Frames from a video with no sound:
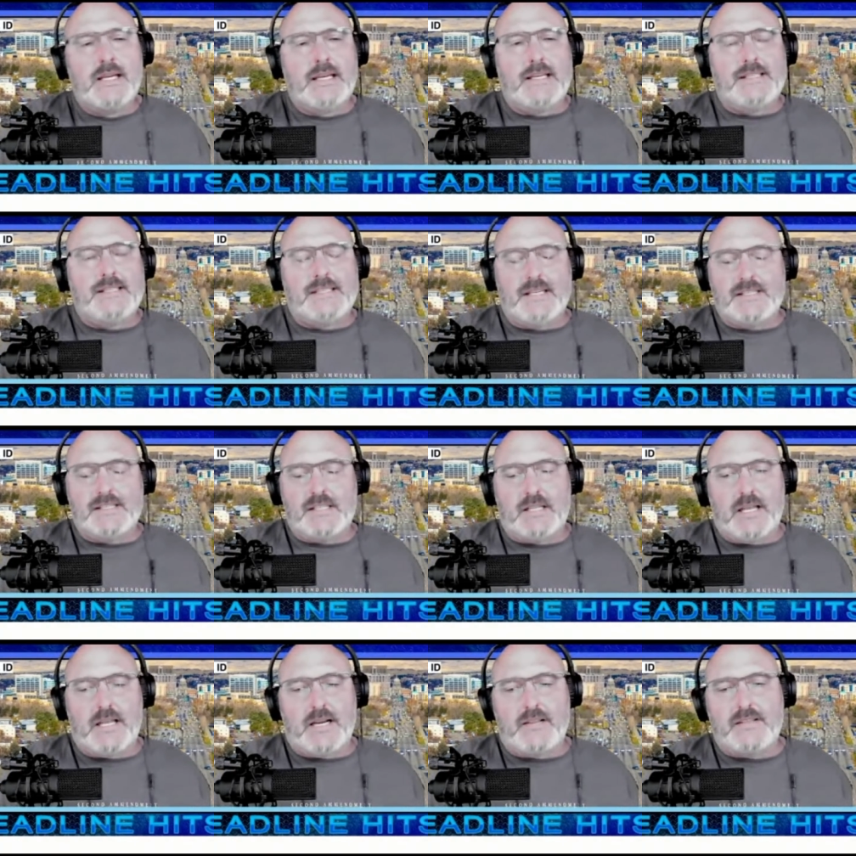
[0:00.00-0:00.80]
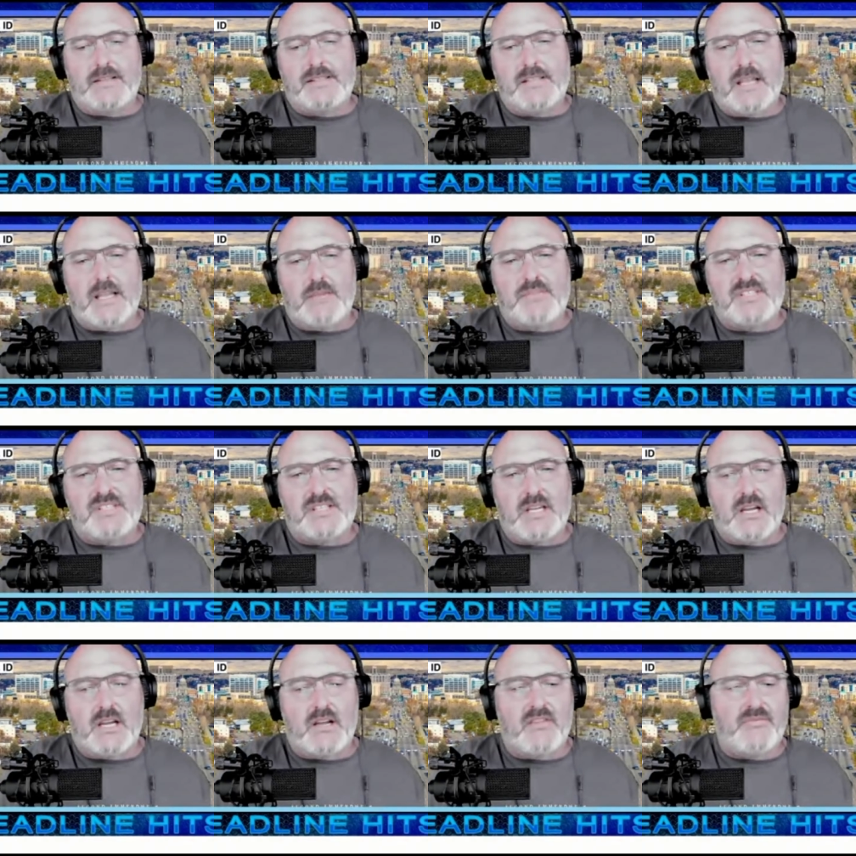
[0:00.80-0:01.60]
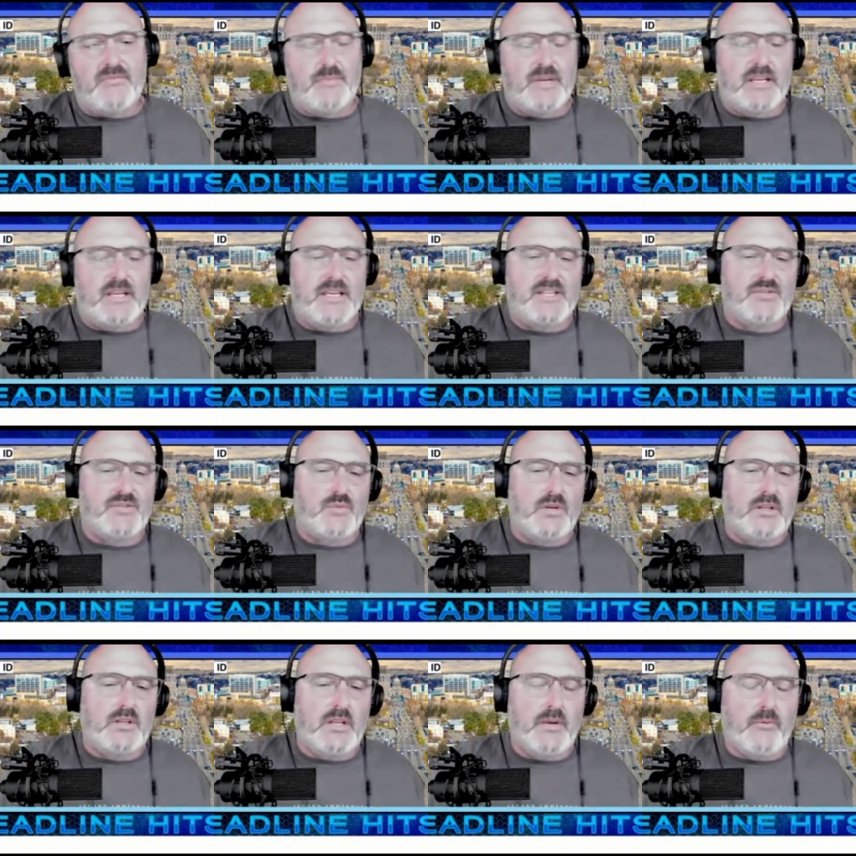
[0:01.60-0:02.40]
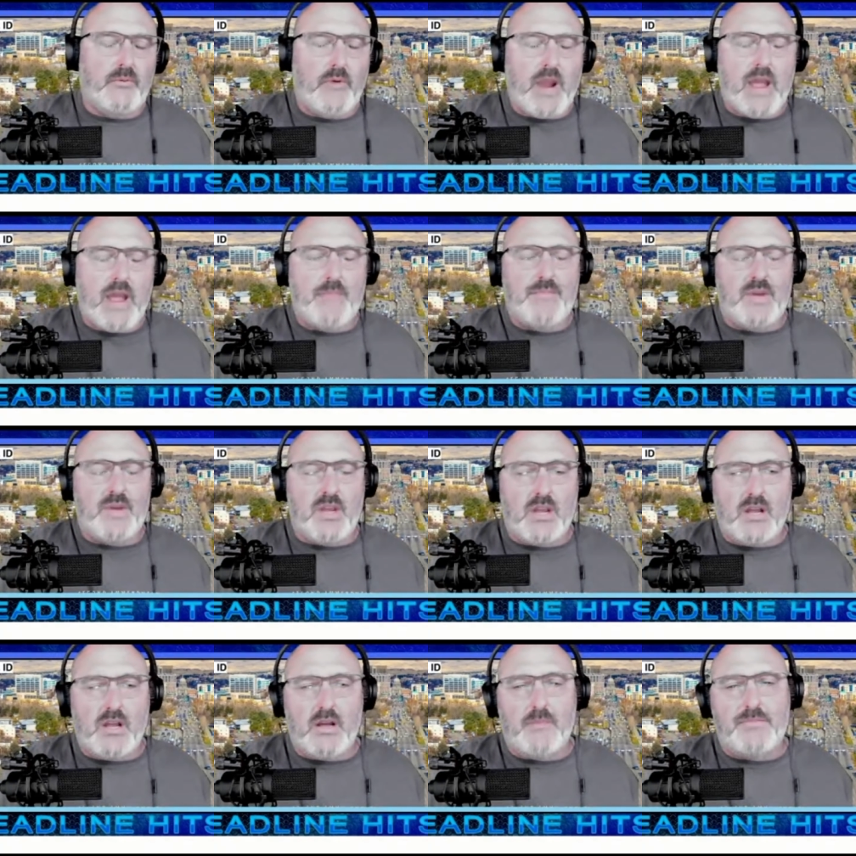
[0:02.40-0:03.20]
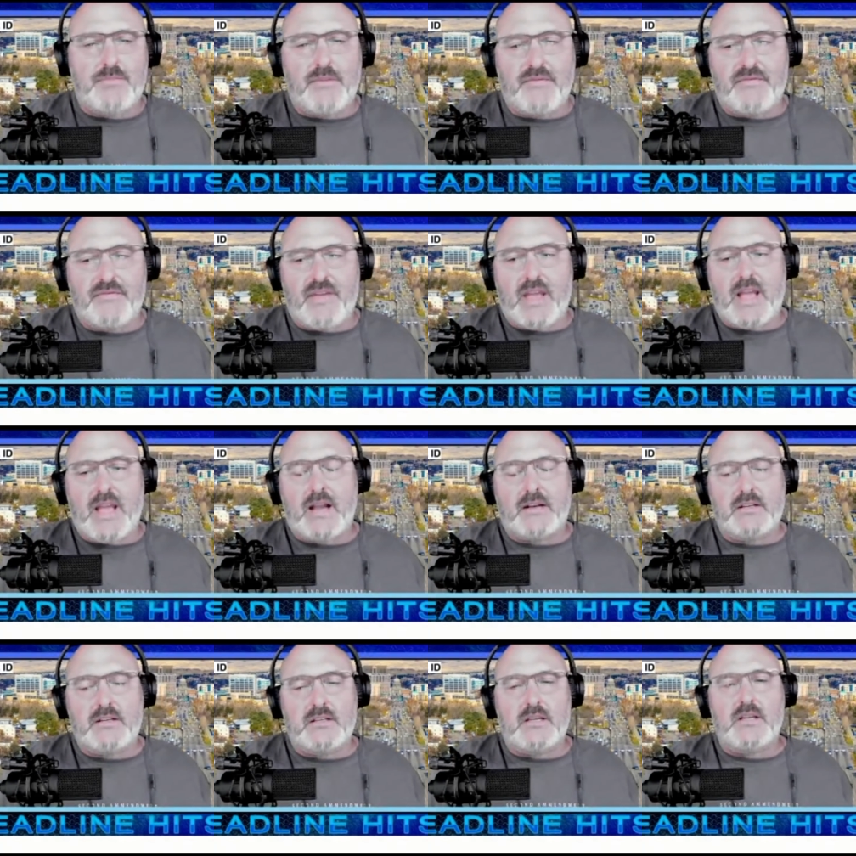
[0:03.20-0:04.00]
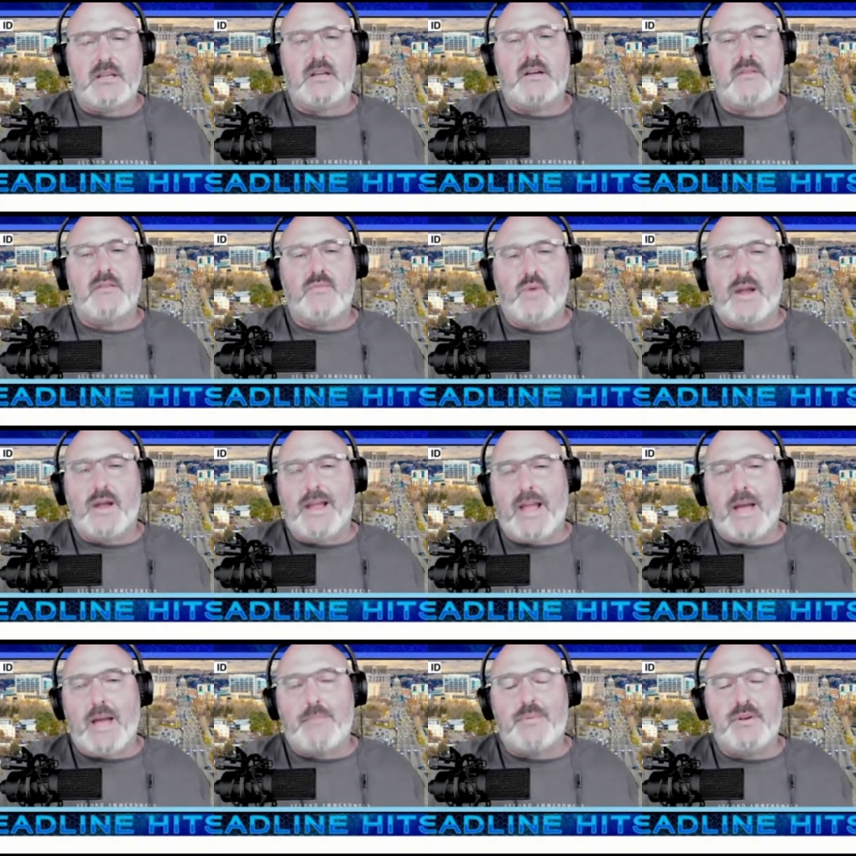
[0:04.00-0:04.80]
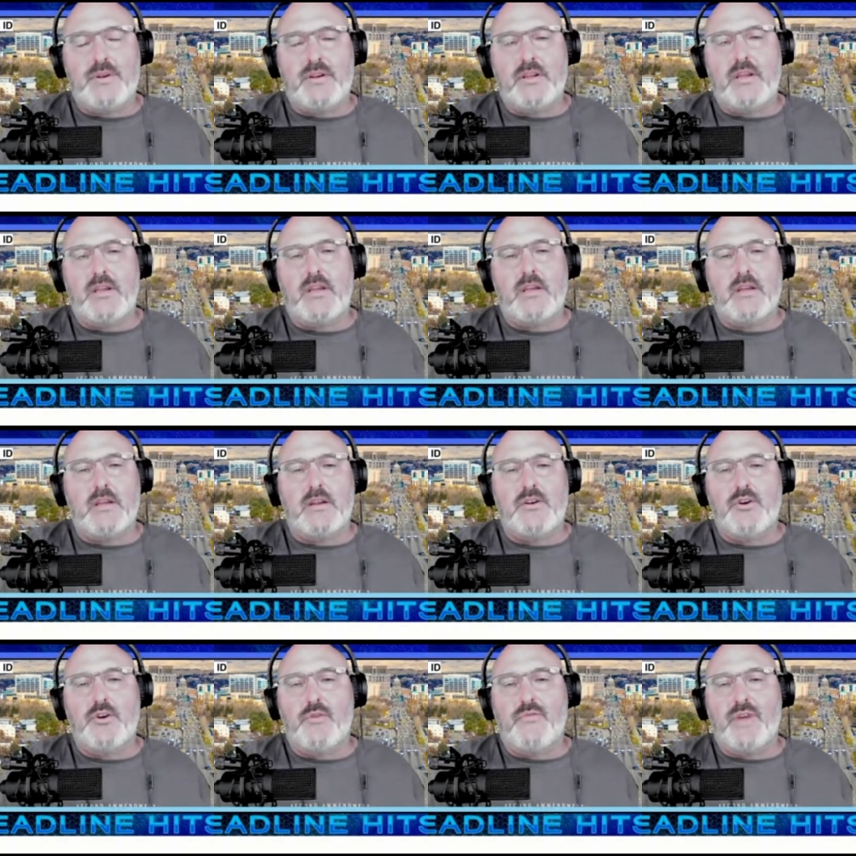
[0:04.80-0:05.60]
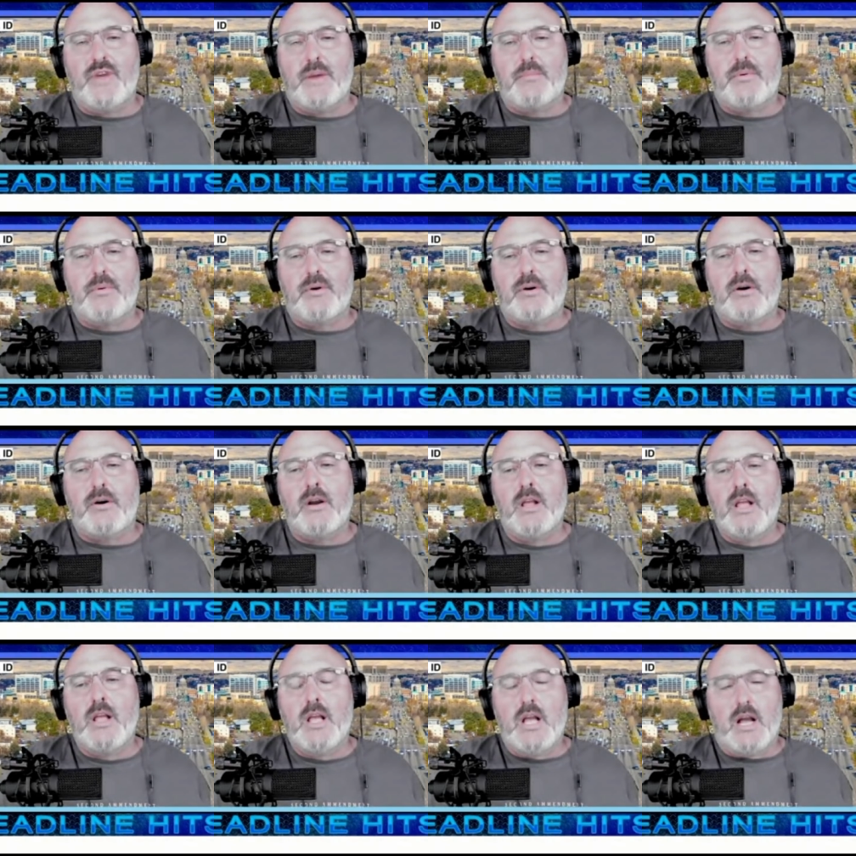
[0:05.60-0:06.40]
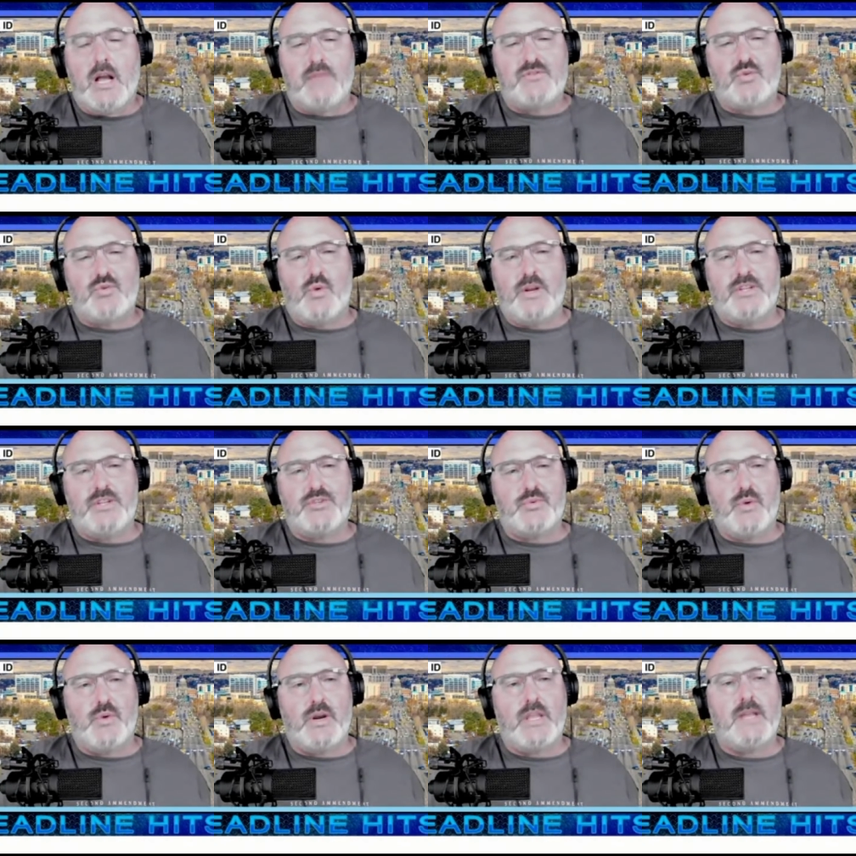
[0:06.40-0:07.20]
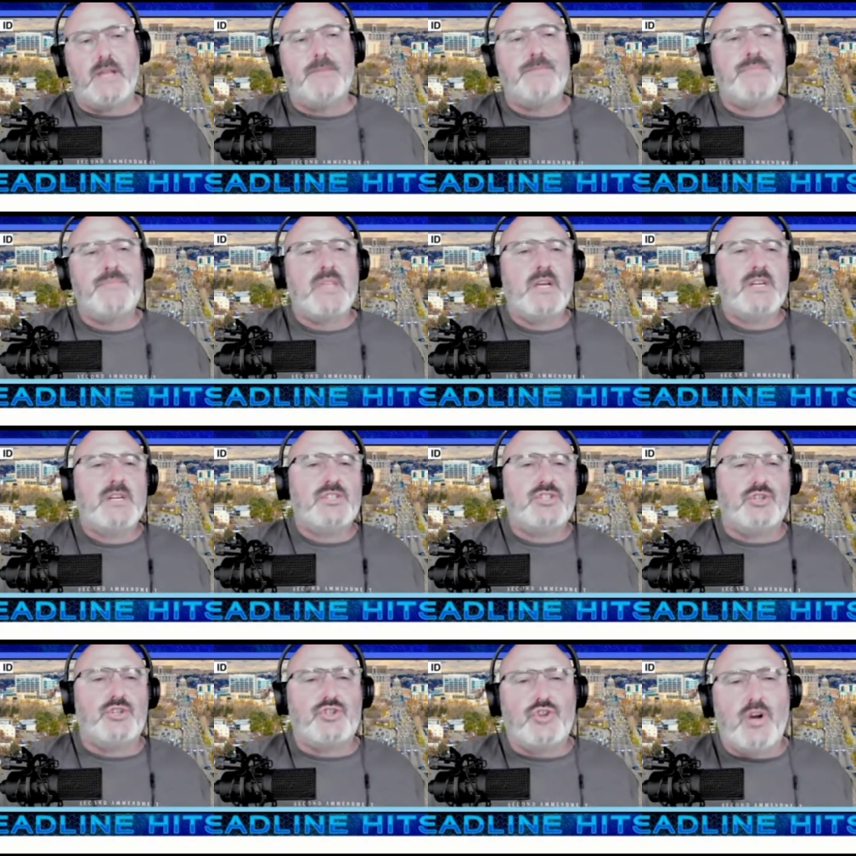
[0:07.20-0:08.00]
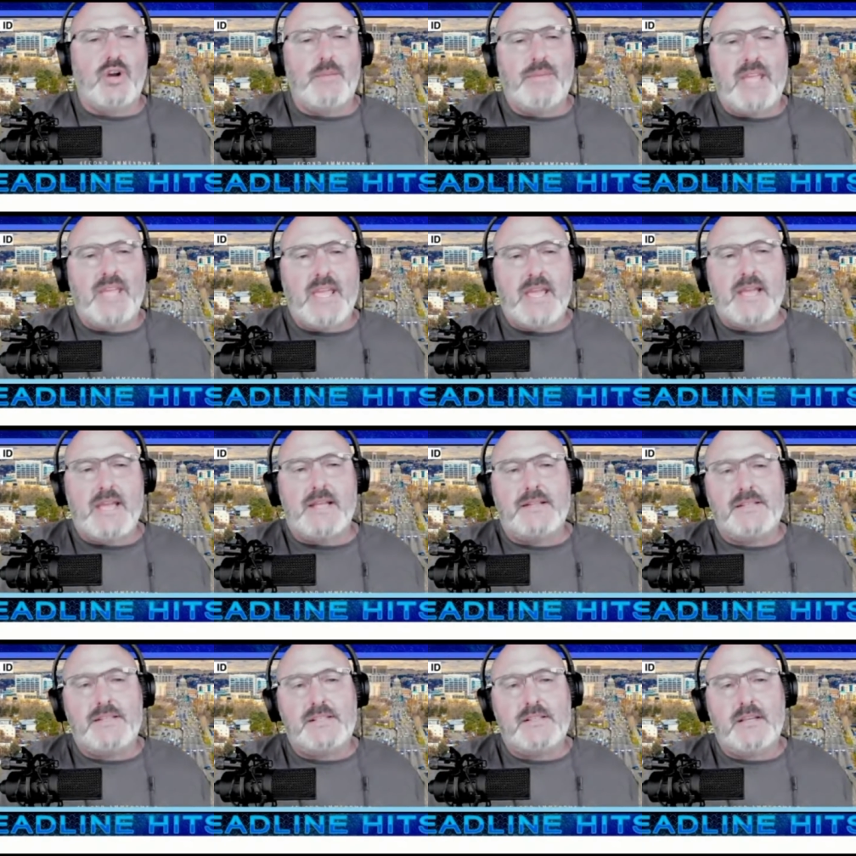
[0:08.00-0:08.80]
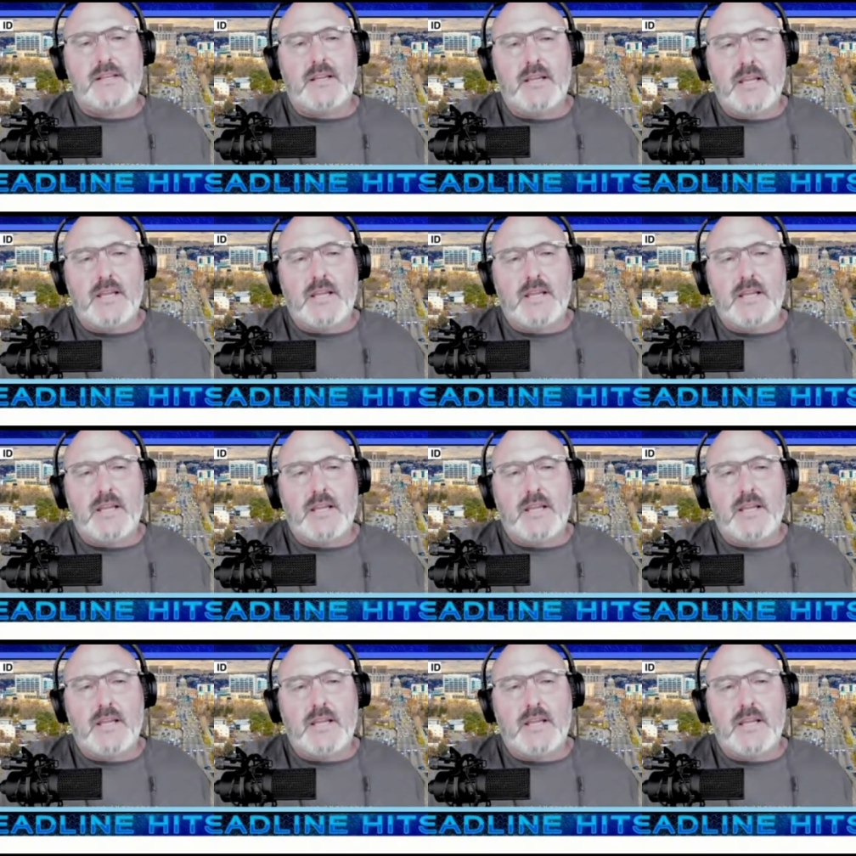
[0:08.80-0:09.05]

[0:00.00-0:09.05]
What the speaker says: He says a lot of the same stuff, but he's really ramping up the fact of what happened in November of 2020. So Trump hints